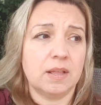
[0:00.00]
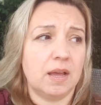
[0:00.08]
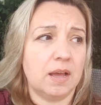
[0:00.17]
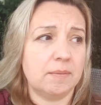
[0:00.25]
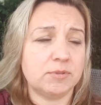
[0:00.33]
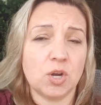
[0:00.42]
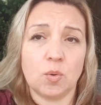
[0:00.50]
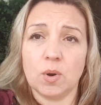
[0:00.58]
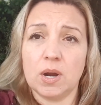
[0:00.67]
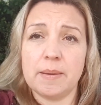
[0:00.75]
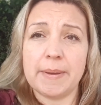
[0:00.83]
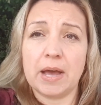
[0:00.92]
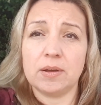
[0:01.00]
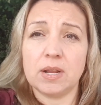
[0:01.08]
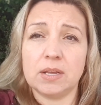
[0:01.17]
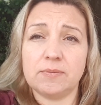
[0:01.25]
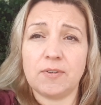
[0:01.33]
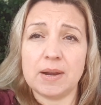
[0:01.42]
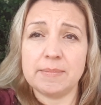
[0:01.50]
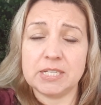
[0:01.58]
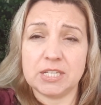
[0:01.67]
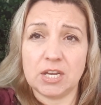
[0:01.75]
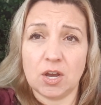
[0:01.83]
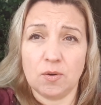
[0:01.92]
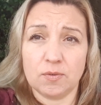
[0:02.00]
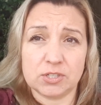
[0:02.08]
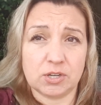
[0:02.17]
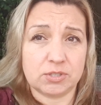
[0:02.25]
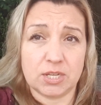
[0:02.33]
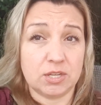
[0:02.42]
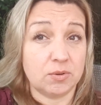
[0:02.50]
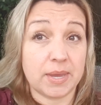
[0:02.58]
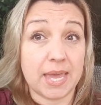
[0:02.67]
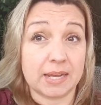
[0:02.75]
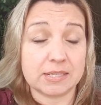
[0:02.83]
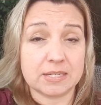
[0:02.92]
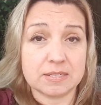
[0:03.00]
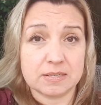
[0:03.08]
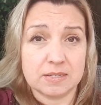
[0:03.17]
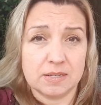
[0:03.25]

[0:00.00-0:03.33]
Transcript: Don't worry about vitamin D overdosing. You can't.